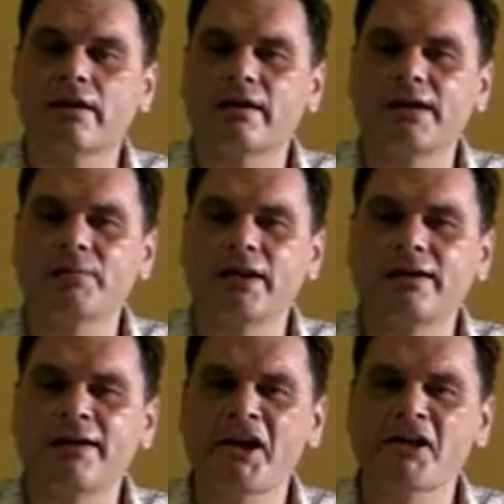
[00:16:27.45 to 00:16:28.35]
Keep
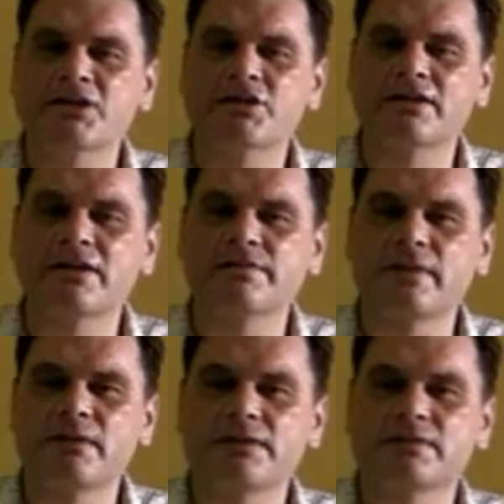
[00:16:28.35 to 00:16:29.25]
learning English. Thanks
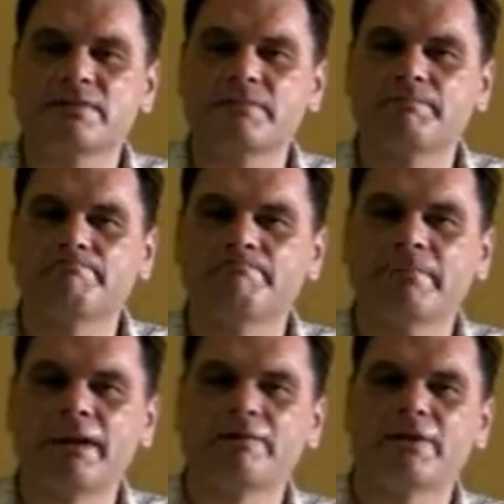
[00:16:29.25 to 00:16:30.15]
very much.
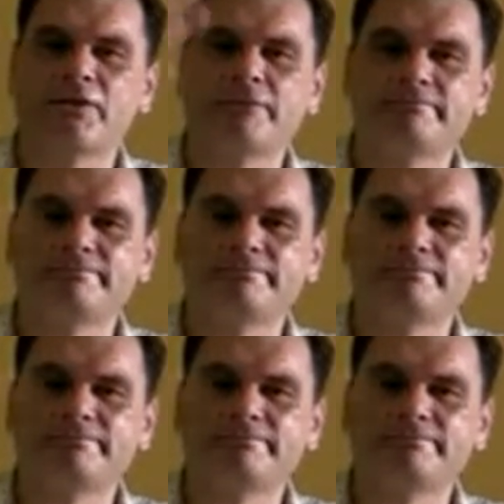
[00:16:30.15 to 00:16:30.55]
Bye for now.